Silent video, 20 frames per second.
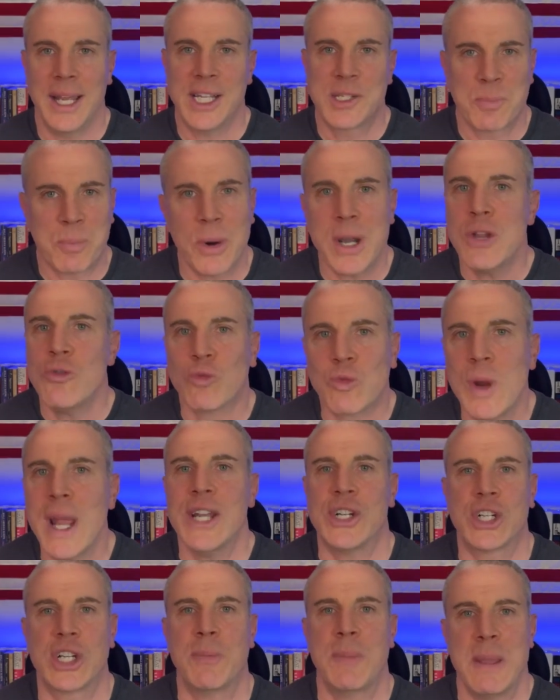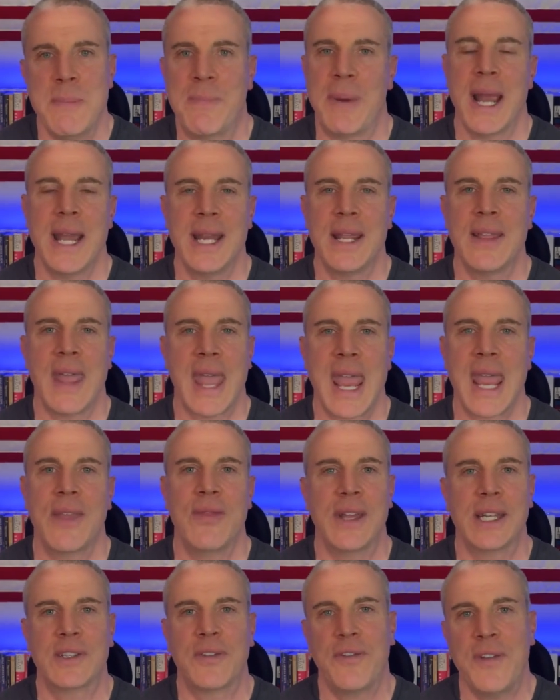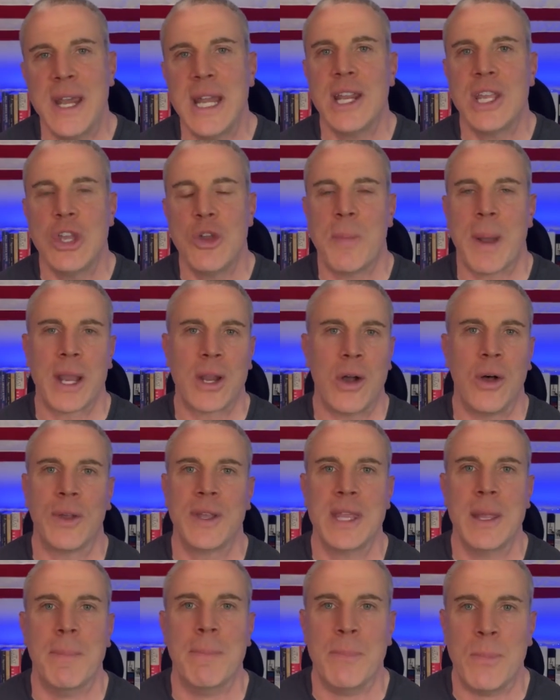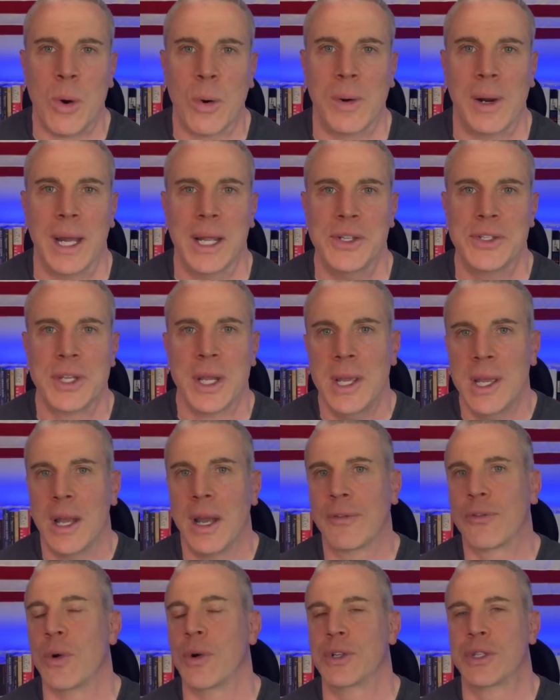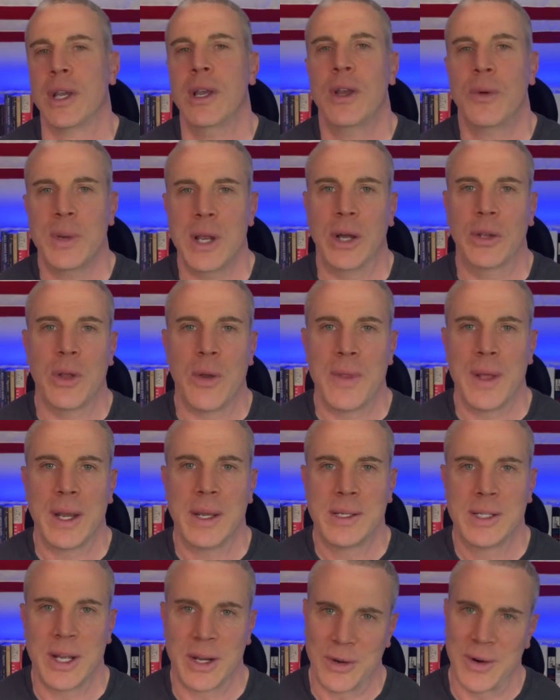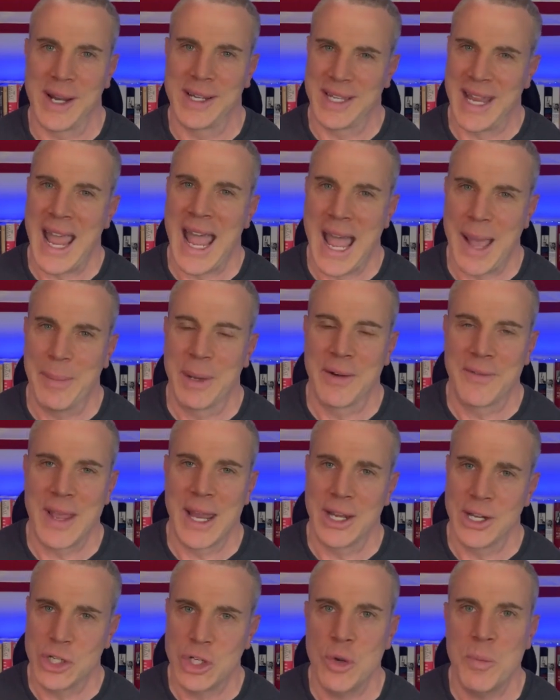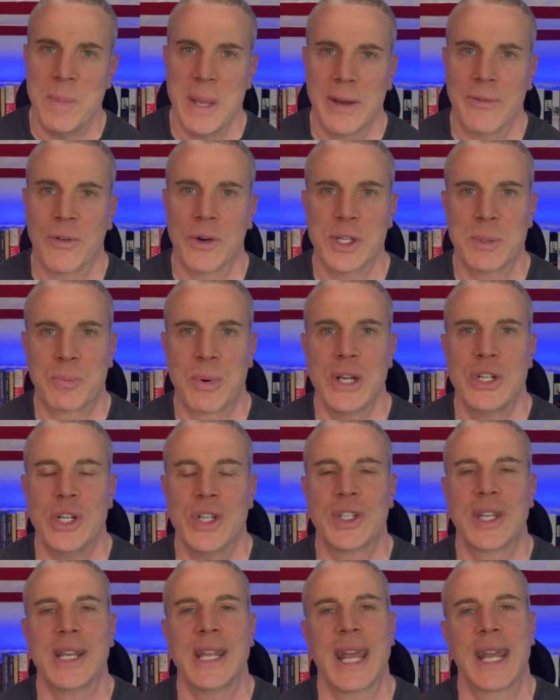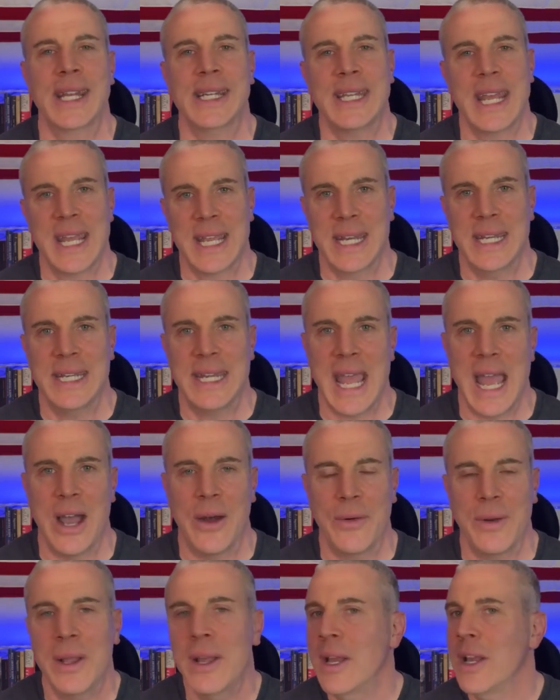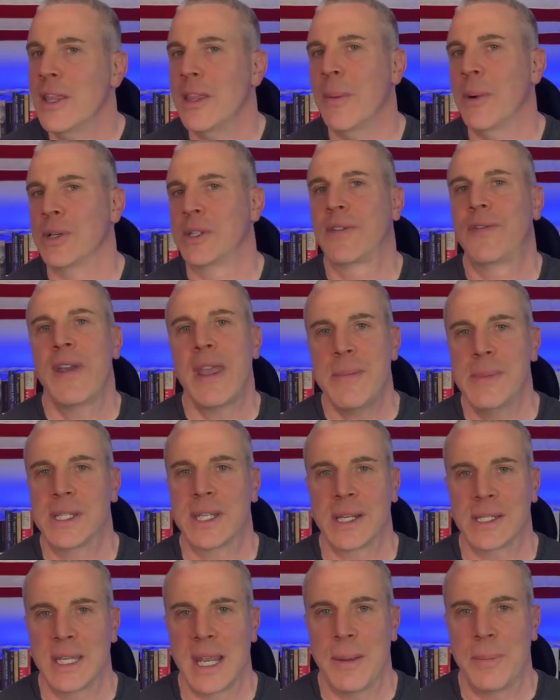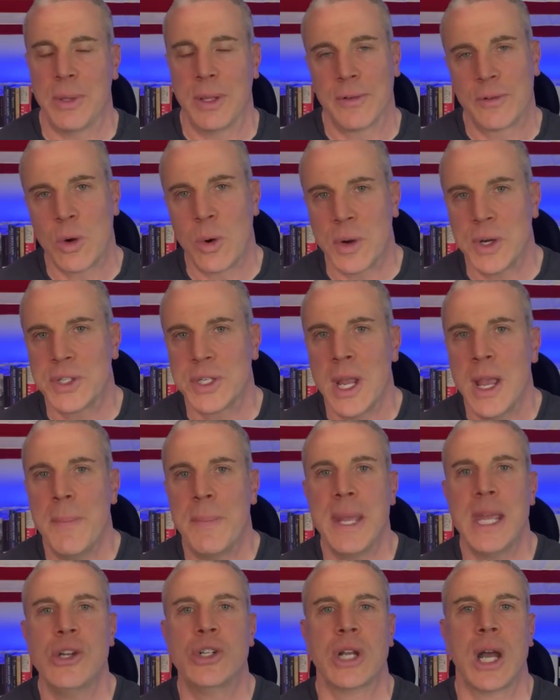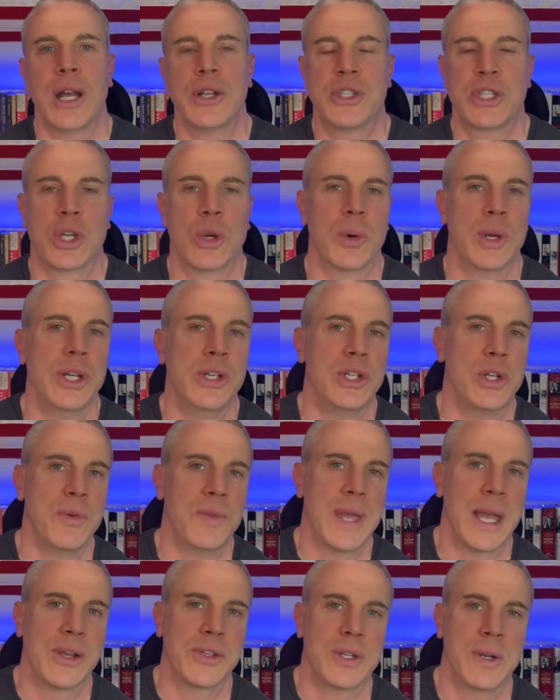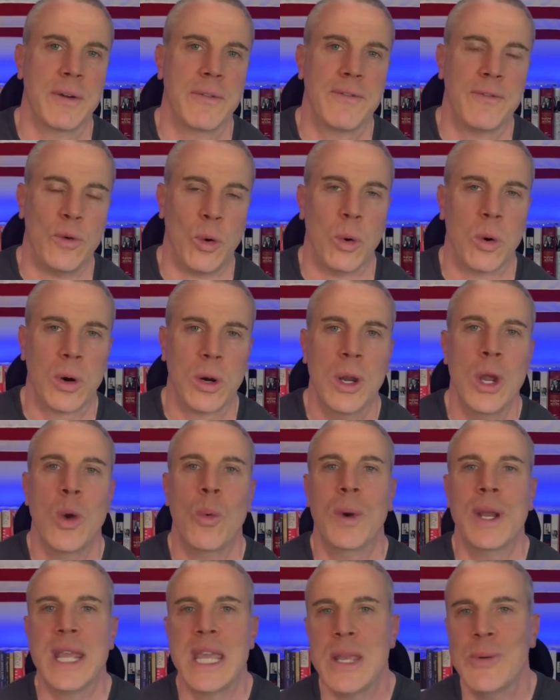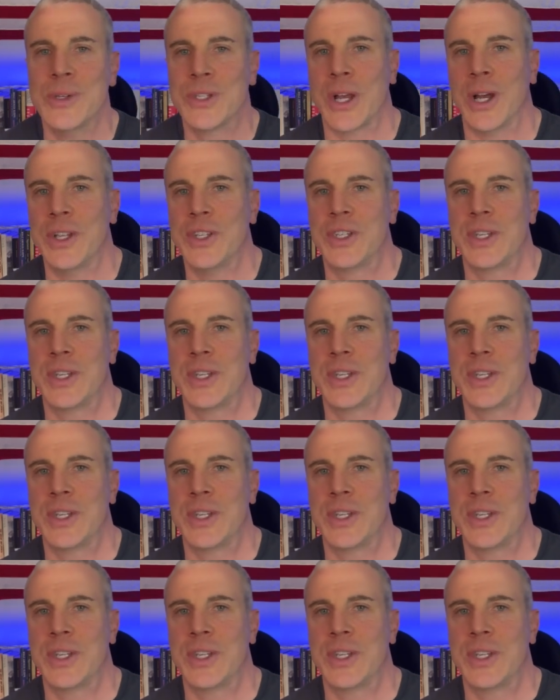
it's pretty rich to be biting the hand that's feeding you by calling them morons. Of course, we all know that Tucker has a habit of getting too big for his britches and getting taken down. The most famous example, of course, being Jon Stewart in 2004 when he was on